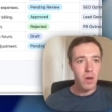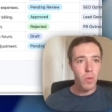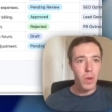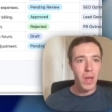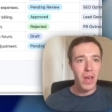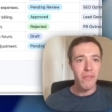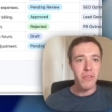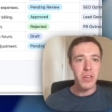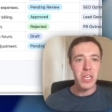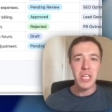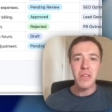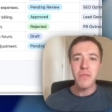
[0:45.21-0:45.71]
We
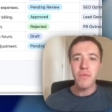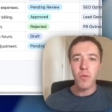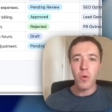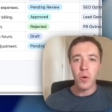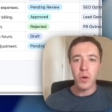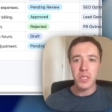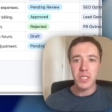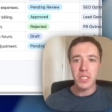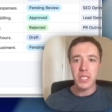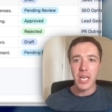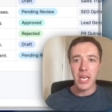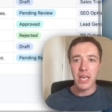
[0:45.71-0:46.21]
have an
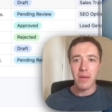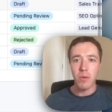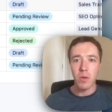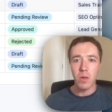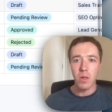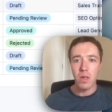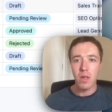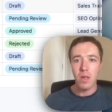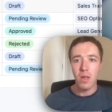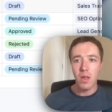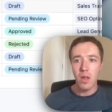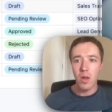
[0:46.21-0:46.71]
invoice
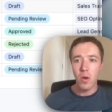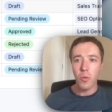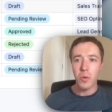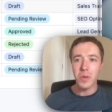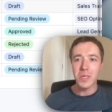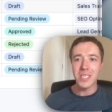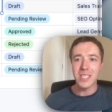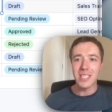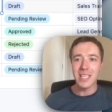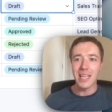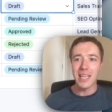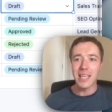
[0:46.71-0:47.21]
table,
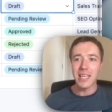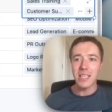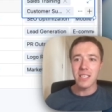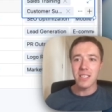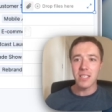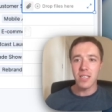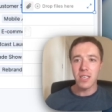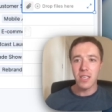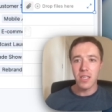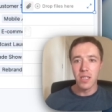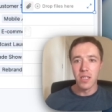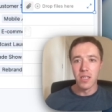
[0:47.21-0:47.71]
which is
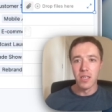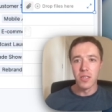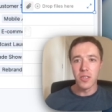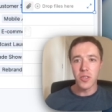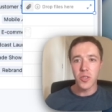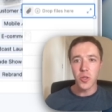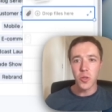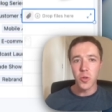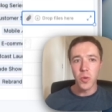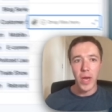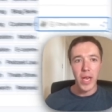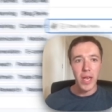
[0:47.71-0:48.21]
linked
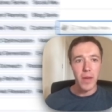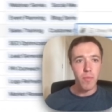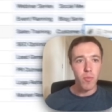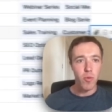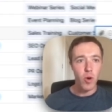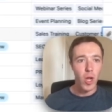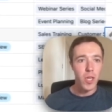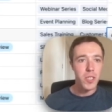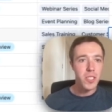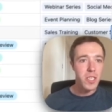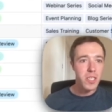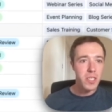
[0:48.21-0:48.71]
to a
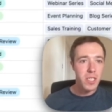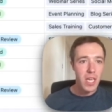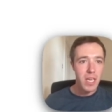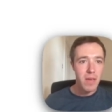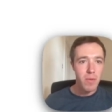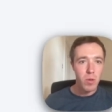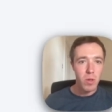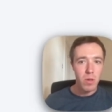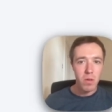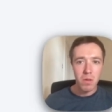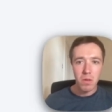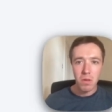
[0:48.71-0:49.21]
projects
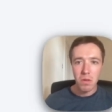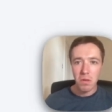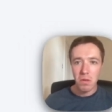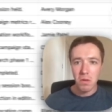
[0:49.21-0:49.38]
table.